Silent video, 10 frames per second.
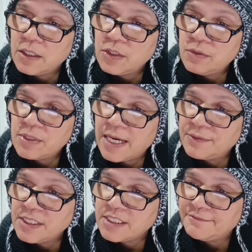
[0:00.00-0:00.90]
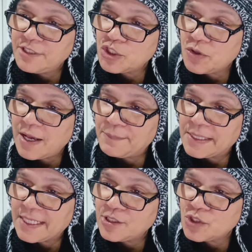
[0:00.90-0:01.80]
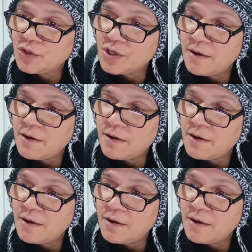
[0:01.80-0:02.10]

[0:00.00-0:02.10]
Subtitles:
You now need to finish your application on